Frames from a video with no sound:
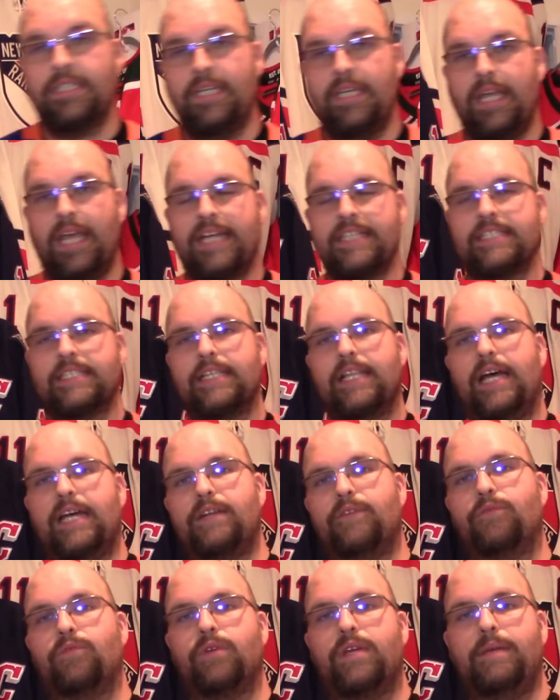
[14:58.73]
has a lot
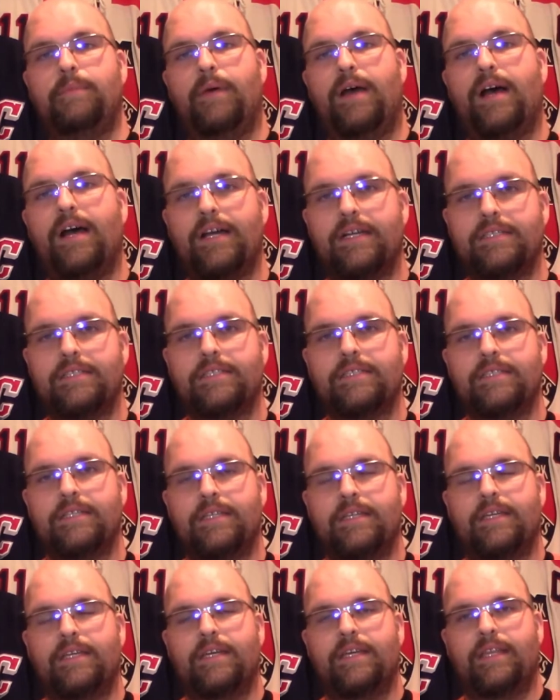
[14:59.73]
of Reeboks
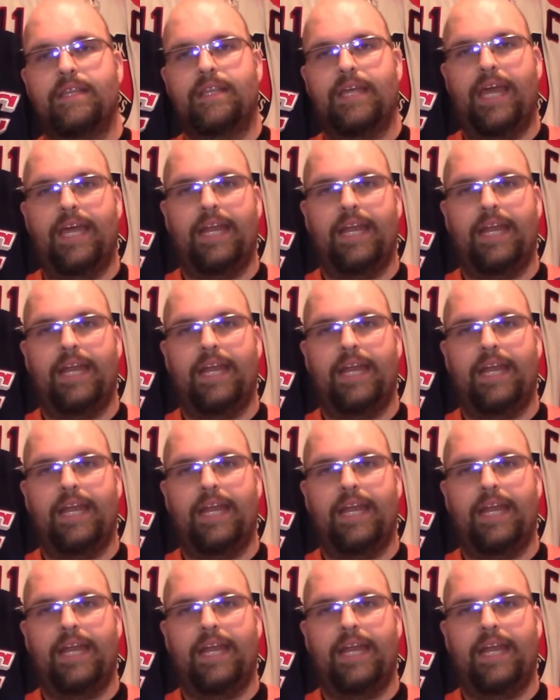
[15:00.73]
that